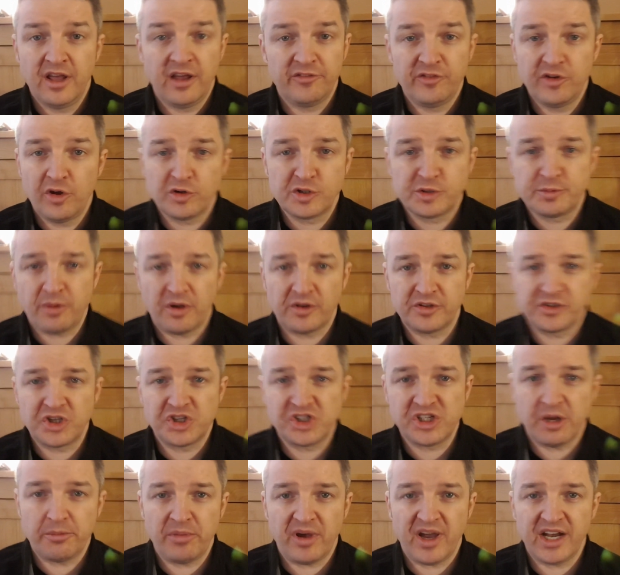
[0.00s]
no
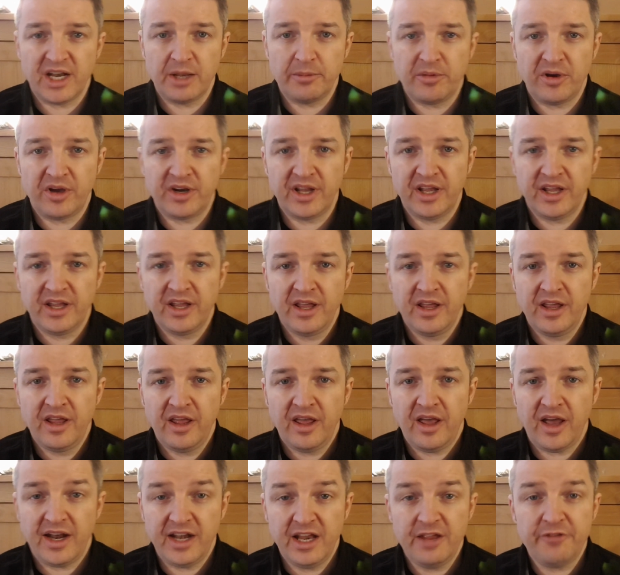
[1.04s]
sponsorship by anybody,
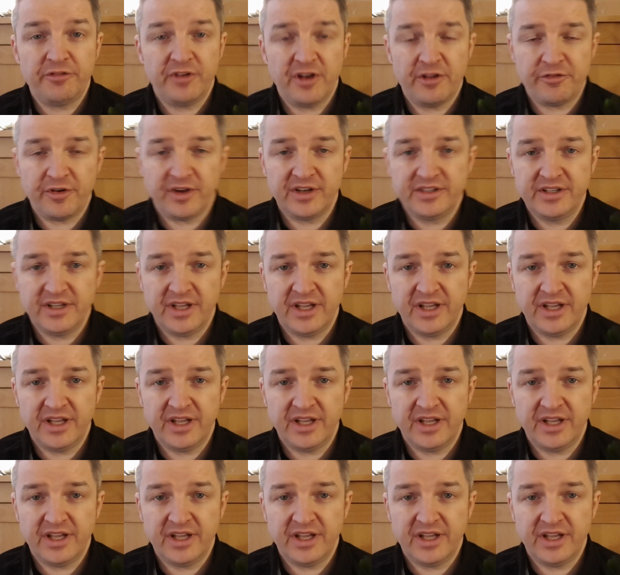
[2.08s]
and even if I